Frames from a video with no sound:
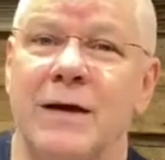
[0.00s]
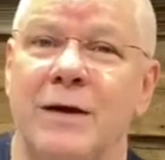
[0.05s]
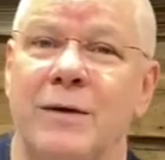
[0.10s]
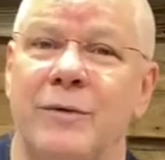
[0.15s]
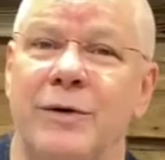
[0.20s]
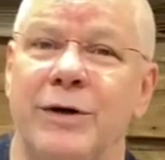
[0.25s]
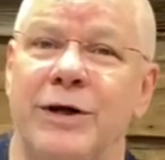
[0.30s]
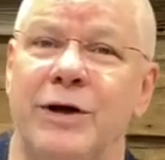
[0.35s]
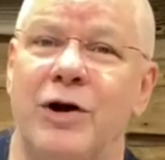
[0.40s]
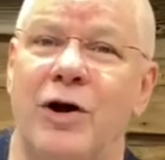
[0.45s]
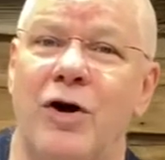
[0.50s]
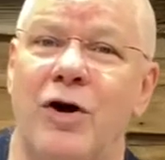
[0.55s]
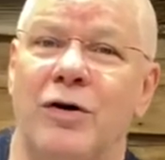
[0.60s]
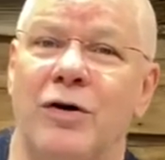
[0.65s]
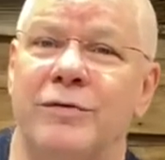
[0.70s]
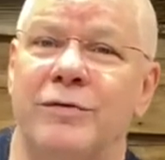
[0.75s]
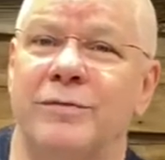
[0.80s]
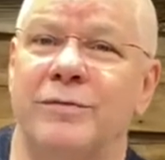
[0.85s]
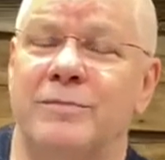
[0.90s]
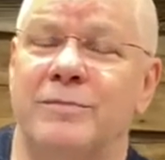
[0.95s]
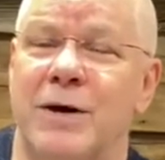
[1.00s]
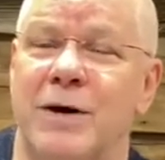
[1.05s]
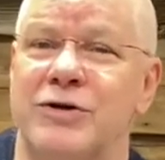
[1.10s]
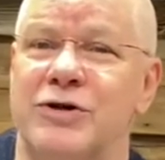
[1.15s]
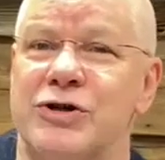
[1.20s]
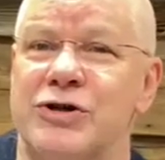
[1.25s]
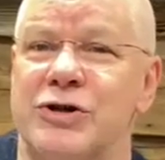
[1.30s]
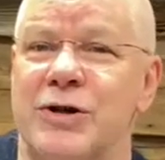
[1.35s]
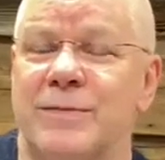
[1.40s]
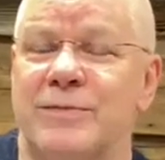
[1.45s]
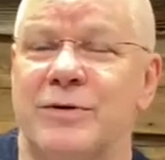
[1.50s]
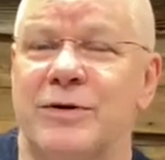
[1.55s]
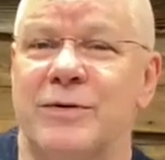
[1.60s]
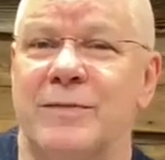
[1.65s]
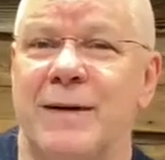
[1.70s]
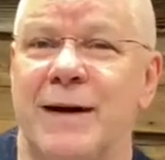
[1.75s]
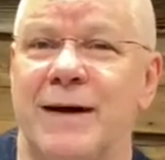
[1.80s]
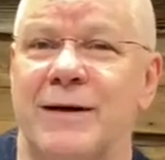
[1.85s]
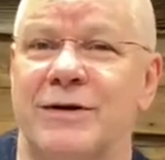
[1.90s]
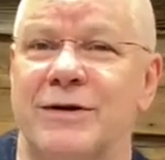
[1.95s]
When he called Moses up to the
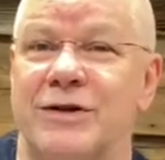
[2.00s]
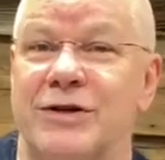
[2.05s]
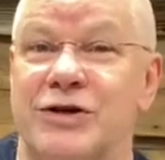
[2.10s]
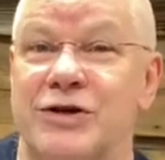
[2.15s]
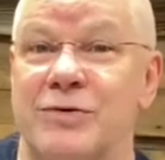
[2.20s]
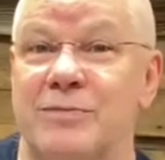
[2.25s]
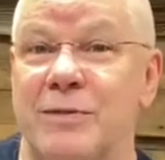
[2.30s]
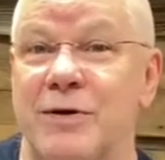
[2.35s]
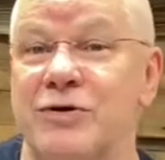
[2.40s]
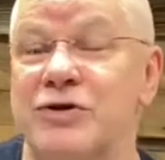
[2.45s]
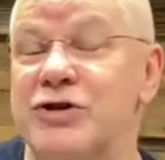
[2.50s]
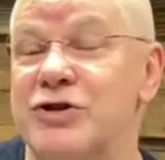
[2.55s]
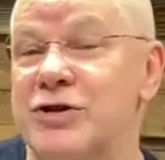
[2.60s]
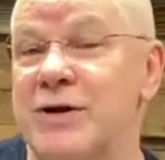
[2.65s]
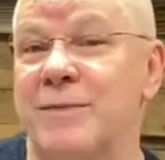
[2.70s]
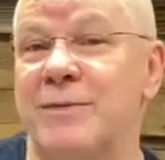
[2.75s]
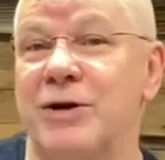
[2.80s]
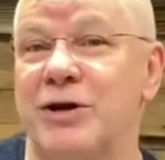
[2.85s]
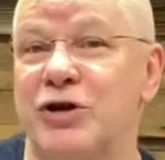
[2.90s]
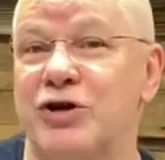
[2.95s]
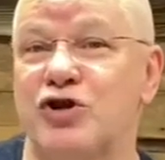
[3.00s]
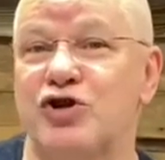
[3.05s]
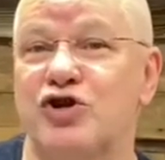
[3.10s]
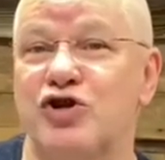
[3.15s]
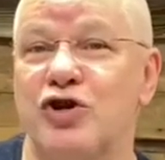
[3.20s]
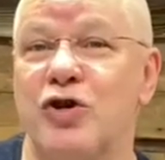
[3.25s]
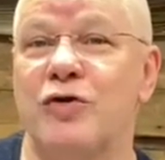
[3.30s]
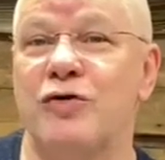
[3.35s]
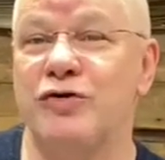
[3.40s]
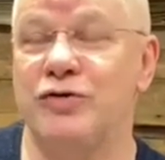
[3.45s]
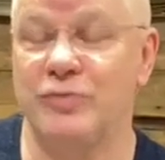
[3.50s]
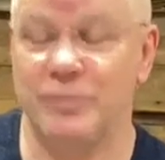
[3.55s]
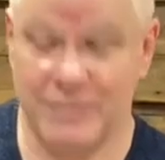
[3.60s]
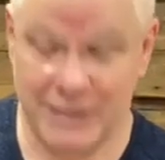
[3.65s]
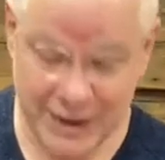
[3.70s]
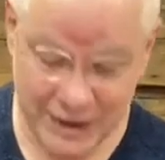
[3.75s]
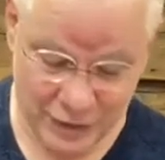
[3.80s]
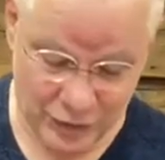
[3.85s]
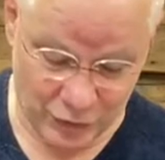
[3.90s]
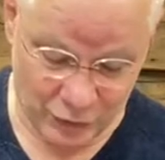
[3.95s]
mountain and said, Moses, I'm going to show you
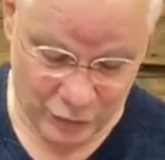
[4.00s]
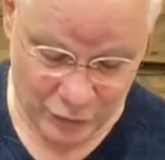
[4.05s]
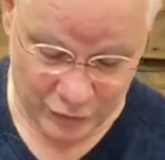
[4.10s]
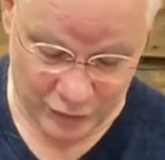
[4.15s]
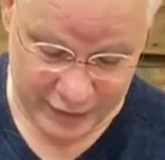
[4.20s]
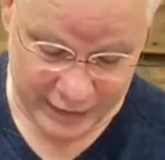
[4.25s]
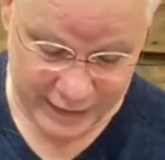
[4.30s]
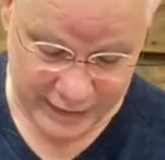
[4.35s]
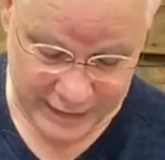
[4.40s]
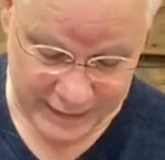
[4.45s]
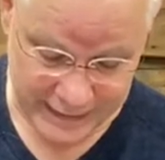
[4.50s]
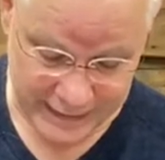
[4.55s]
my glory.